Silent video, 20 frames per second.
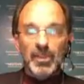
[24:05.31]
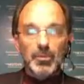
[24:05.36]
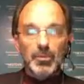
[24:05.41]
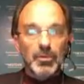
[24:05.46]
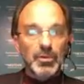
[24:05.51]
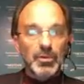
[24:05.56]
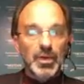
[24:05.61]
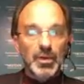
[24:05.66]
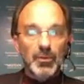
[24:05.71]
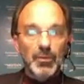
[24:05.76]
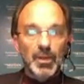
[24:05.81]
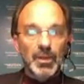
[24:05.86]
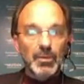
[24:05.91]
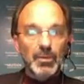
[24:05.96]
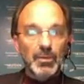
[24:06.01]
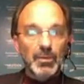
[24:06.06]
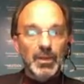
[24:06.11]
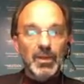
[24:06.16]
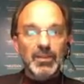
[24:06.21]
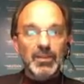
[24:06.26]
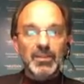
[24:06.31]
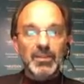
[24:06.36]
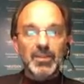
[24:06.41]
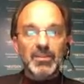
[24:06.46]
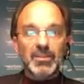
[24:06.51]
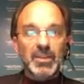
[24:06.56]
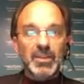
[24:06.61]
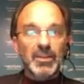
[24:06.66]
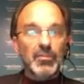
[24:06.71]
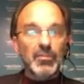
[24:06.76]
I do not recommend that
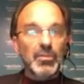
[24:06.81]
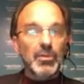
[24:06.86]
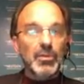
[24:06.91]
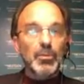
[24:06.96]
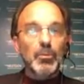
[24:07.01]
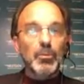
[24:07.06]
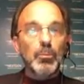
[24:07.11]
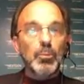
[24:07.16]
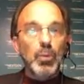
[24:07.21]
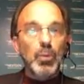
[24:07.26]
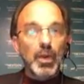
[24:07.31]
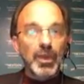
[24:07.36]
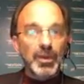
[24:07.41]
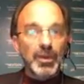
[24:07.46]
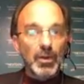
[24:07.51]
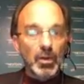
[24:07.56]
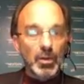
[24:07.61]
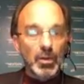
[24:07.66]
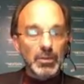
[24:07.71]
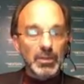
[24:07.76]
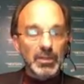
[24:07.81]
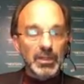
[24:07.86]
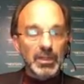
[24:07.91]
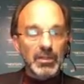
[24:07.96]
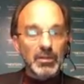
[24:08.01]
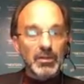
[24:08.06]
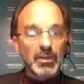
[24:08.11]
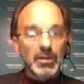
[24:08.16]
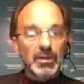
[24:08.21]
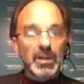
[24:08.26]
they give them bread all day
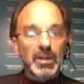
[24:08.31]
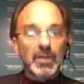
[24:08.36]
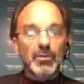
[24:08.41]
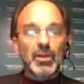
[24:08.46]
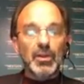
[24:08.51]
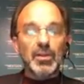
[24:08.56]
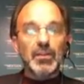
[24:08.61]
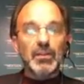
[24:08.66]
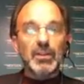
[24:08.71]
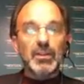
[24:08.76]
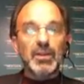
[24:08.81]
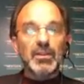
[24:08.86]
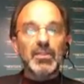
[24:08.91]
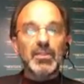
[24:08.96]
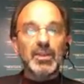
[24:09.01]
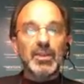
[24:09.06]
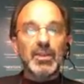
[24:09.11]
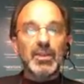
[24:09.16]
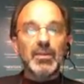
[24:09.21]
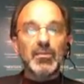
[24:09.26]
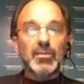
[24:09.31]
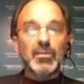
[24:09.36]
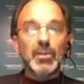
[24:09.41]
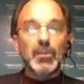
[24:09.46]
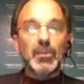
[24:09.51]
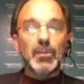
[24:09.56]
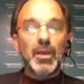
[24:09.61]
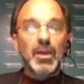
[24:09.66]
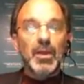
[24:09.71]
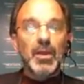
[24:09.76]
long. I recommend that they give
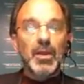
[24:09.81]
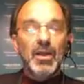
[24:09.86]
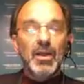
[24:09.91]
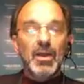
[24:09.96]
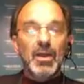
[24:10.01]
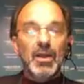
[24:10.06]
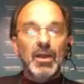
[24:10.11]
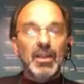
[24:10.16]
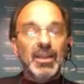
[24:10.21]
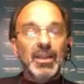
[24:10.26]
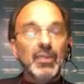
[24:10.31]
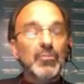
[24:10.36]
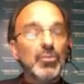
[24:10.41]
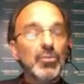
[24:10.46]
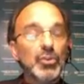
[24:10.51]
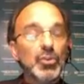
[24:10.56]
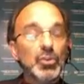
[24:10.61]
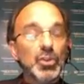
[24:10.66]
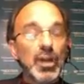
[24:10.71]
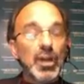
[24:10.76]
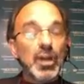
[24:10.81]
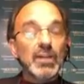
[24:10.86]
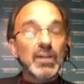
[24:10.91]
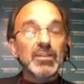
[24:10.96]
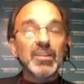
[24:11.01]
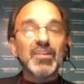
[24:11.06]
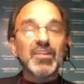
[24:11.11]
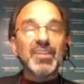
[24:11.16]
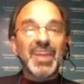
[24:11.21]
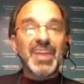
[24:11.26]
them, if the child
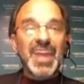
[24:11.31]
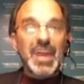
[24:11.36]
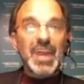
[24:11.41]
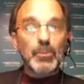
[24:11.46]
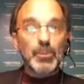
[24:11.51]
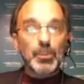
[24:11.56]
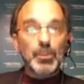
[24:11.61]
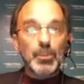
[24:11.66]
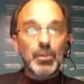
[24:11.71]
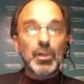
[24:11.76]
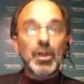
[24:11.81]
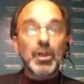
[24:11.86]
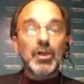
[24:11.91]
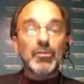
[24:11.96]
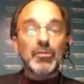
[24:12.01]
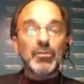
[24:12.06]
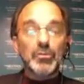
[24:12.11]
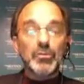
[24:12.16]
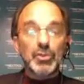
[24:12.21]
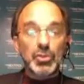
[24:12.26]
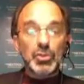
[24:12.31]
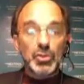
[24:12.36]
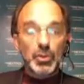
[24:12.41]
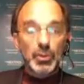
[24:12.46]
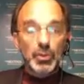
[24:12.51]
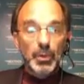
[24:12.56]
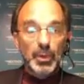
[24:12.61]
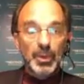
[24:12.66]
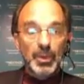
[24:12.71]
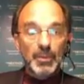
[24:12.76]
is capable of
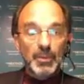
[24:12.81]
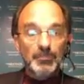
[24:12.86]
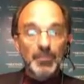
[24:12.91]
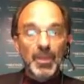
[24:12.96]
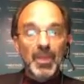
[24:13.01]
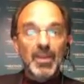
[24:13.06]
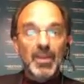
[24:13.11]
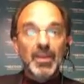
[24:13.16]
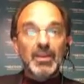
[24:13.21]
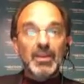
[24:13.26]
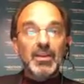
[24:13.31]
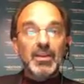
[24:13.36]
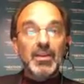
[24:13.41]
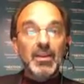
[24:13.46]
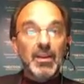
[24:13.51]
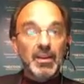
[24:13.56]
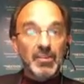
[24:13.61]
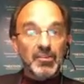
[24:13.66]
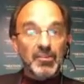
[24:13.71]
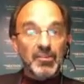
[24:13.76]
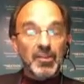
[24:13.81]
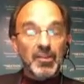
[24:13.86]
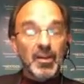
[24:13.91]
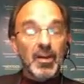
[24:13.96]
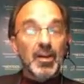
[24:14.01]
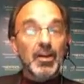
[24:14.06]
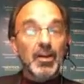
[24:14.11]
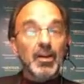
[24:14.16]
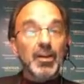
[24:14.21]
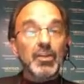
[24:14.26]
chewing, nuts
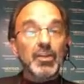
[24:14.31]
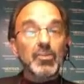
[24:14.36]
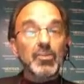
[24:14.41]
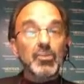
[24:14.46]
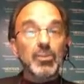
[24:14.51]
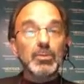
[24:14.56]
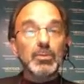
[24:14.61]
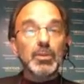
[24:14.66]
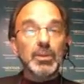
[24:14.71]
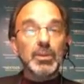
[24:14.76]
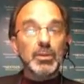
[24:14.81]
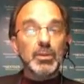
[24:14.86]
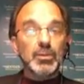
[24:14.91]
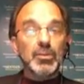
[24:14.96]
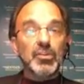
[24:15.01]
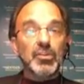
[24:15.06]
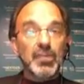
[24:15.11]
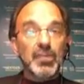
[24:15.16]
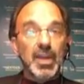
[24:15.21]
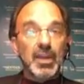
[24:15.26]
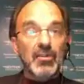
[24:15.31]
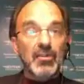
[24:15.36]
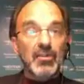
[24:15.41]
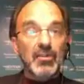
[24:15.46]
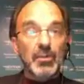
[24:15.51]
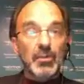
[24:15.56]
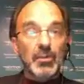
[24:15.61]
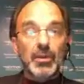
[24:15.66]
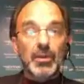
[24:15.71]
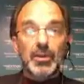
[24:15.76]
are an extremely good snack
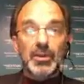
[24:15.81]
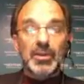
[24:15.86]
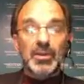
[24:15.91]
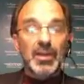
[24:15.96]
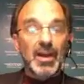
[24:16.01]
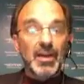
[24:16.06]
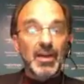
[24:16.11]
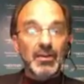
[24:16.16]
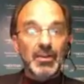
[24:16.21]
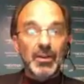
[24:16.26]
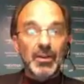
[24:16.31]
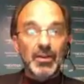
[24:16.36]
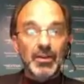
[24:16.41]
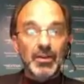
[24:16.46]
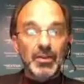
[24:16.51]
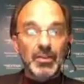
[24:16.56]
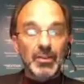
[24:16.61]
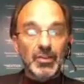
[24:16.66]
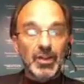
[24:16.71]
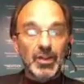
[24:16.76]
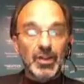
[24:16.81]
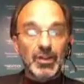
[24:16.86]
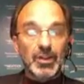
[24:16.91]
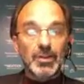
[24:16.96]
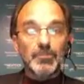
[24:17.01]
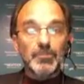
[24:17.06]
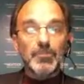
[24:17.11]
food, non-cariogenic.